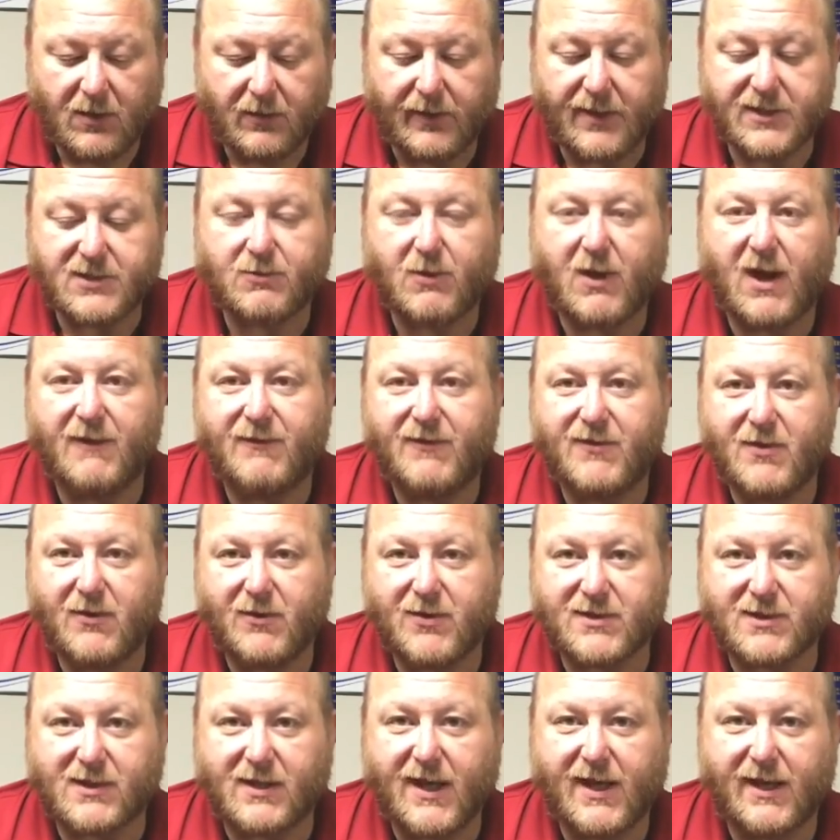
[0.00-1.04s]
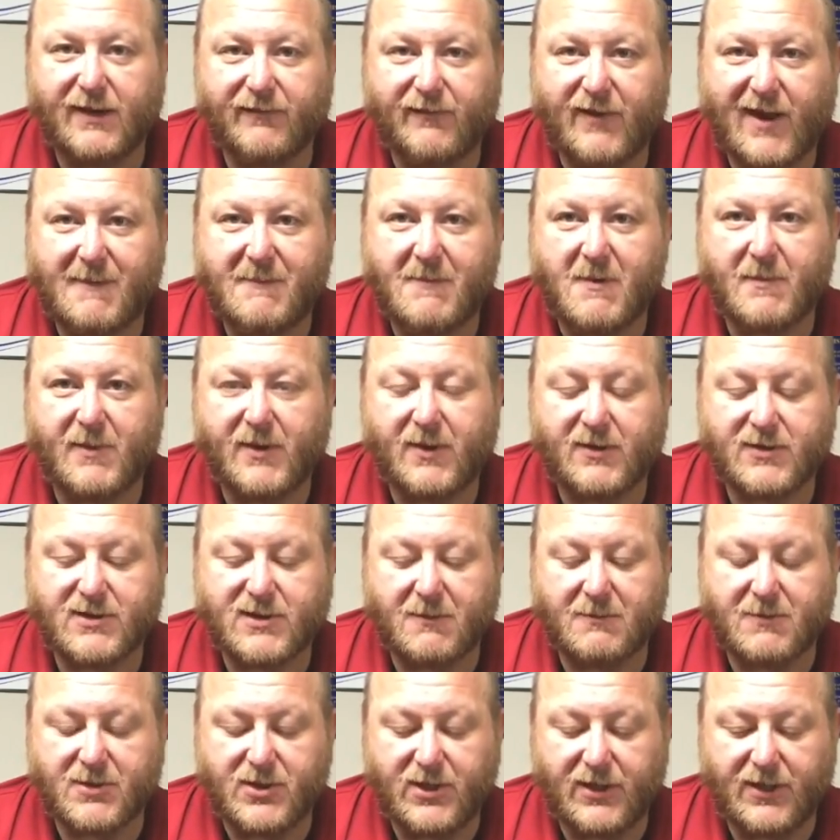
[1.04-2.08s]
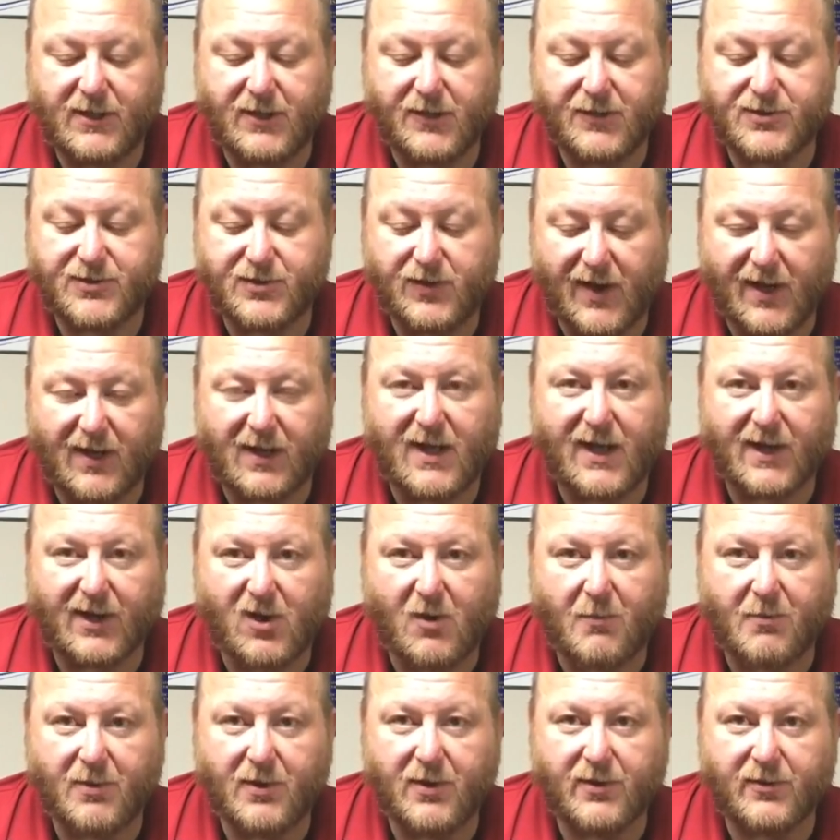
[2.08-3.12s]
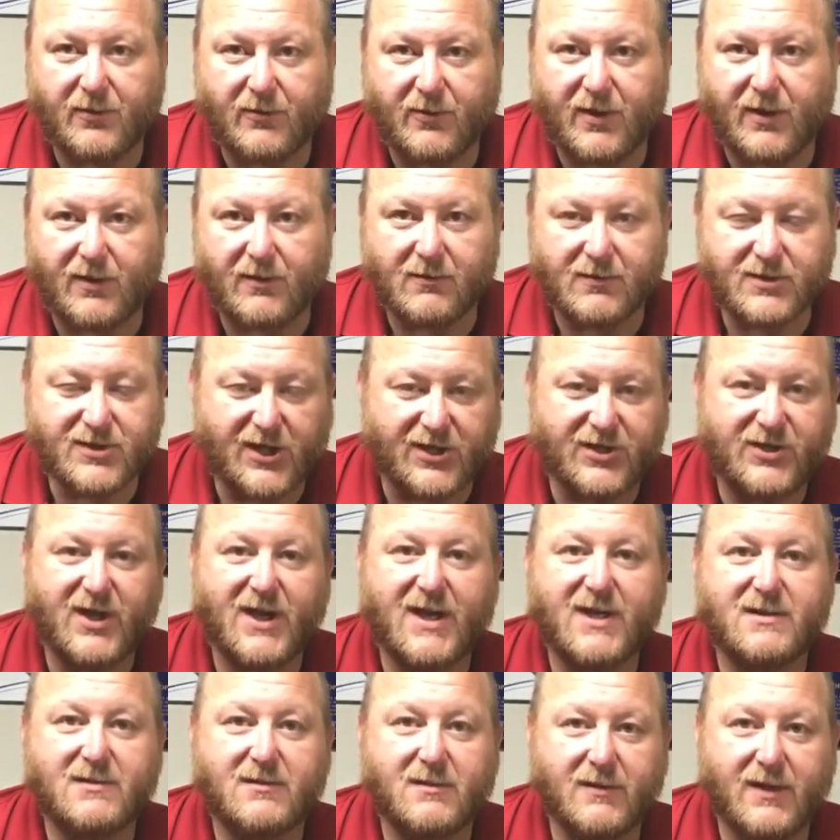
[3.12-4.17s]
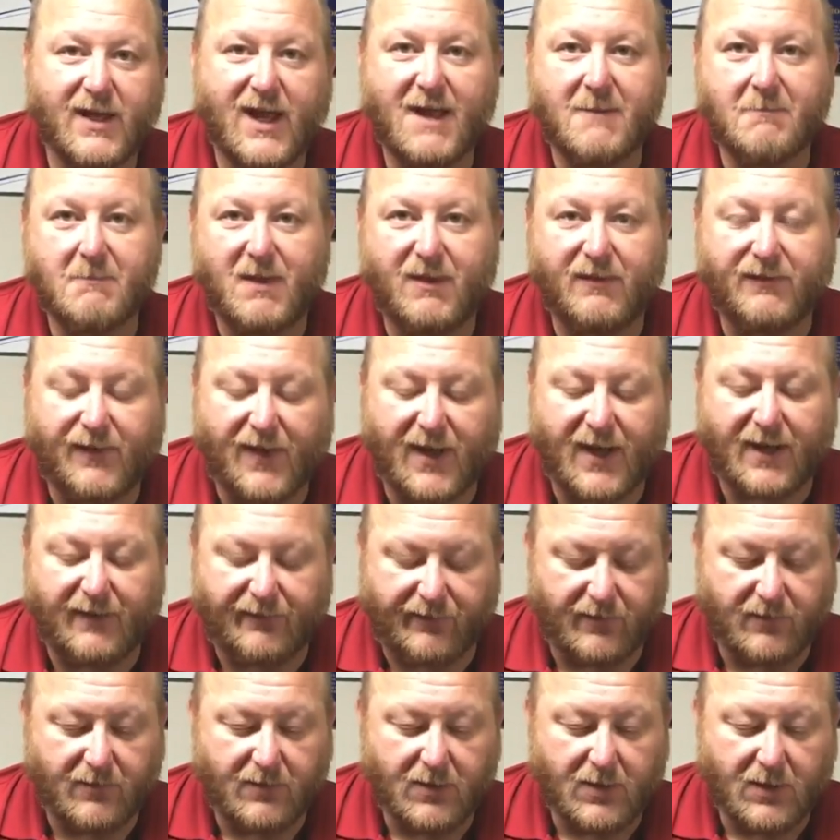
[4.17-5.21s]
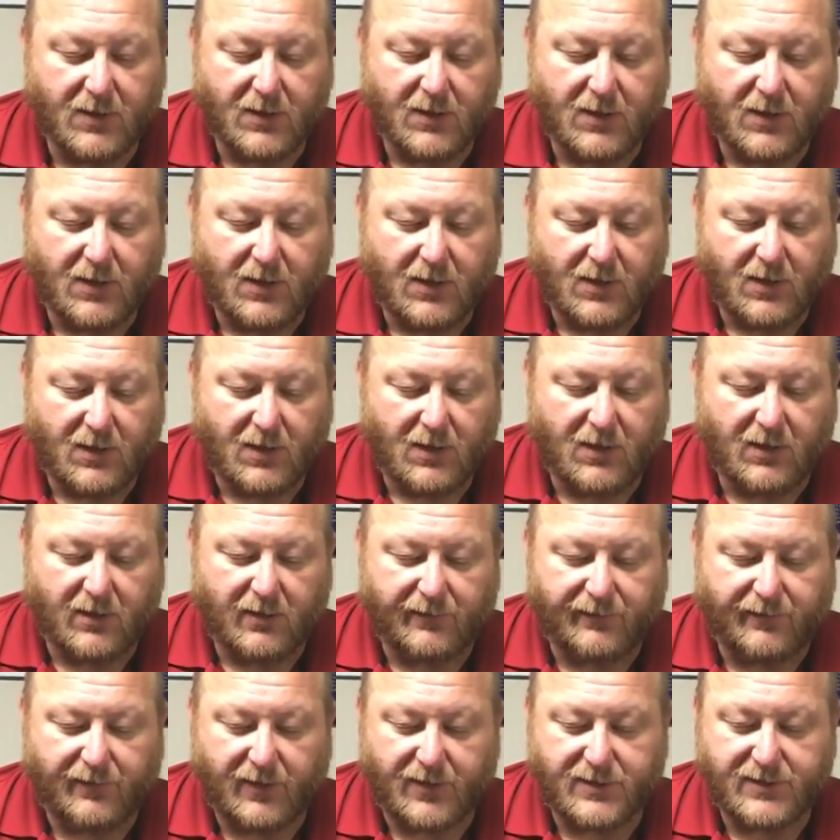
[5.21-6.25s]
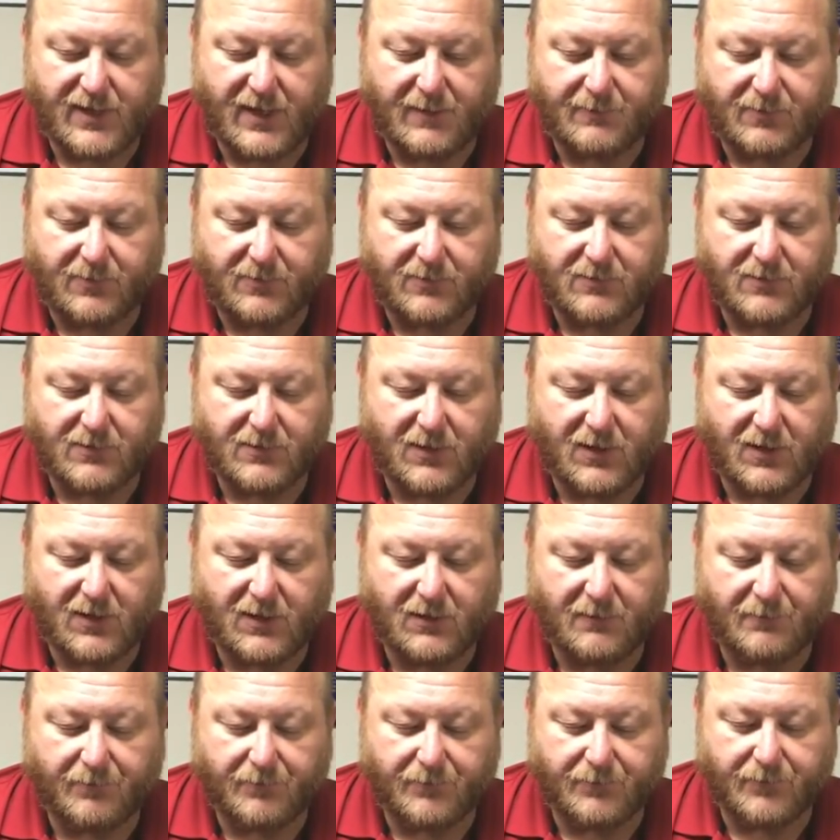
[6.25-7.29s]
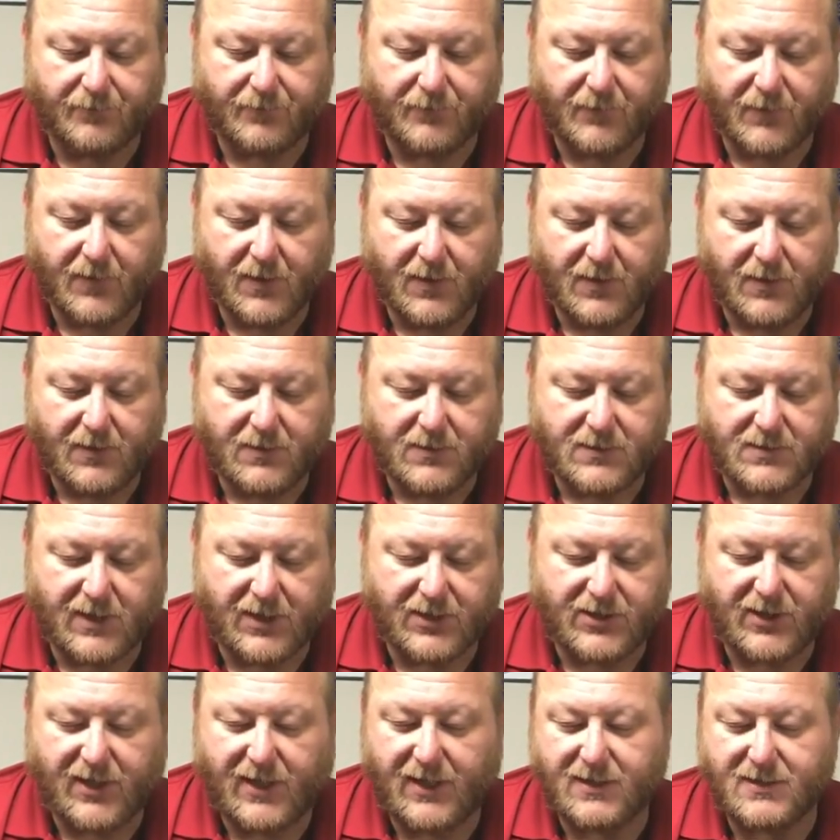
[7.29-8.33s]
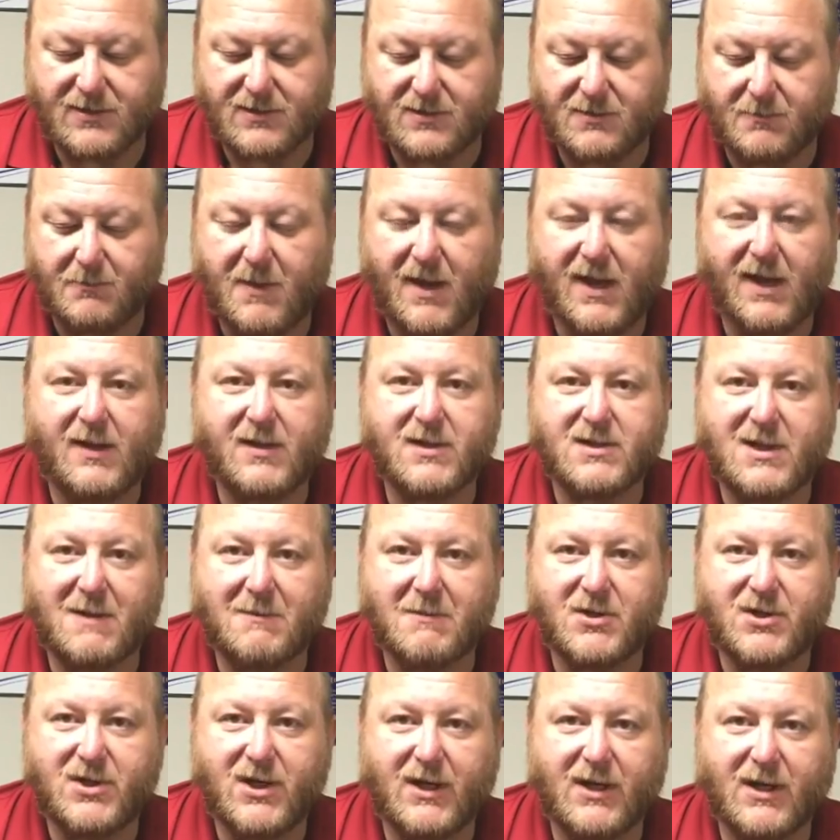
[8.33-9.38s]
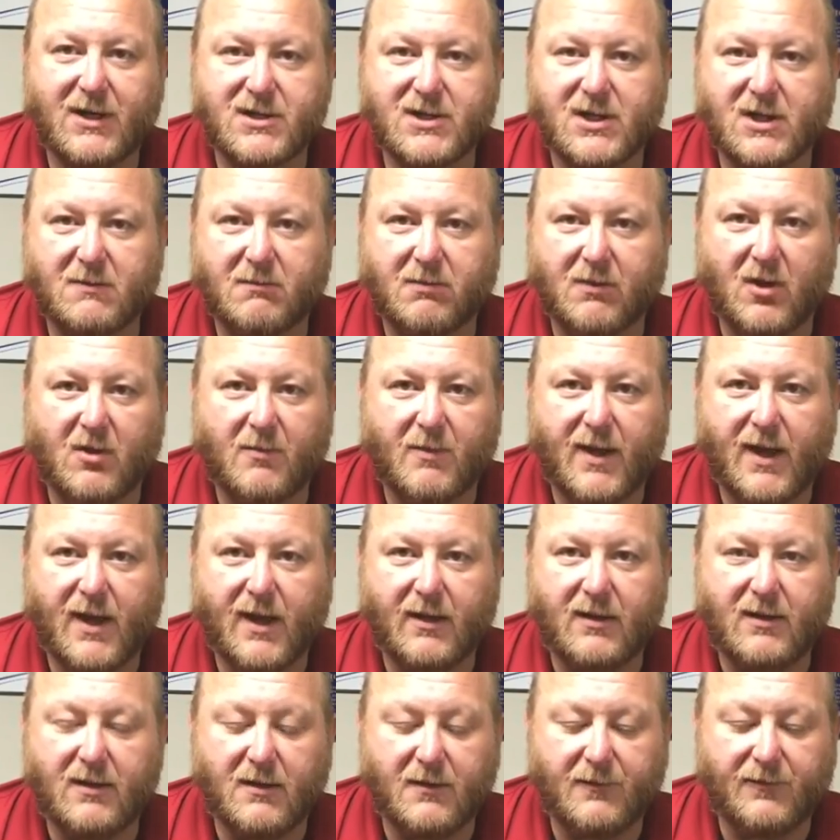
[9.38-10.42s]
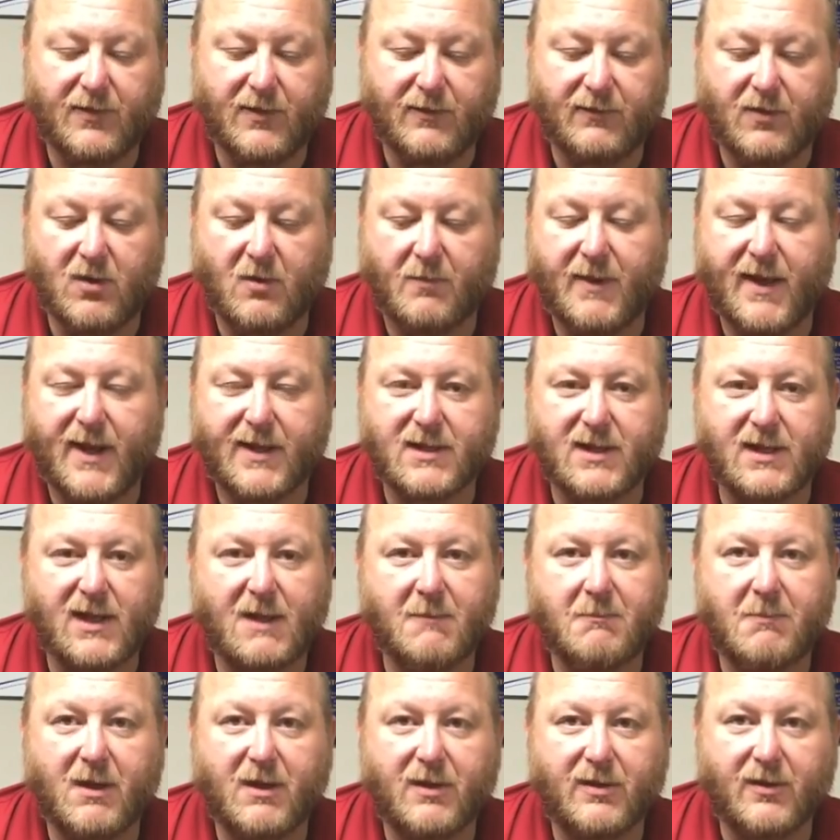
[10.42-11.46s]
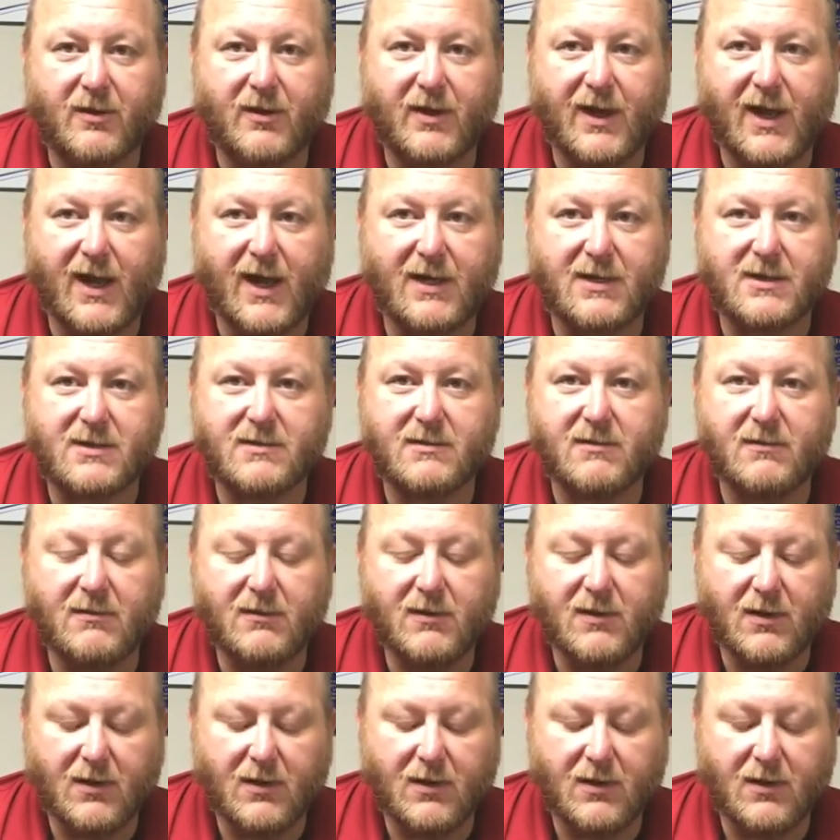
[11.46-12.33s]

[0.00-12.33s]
That's why if you notice a lot of 9mm submachine guns do not lock open to the rear, such as the MP5, for example. Such as many of the submachine guns that are blowback, if you can go back to the MP38s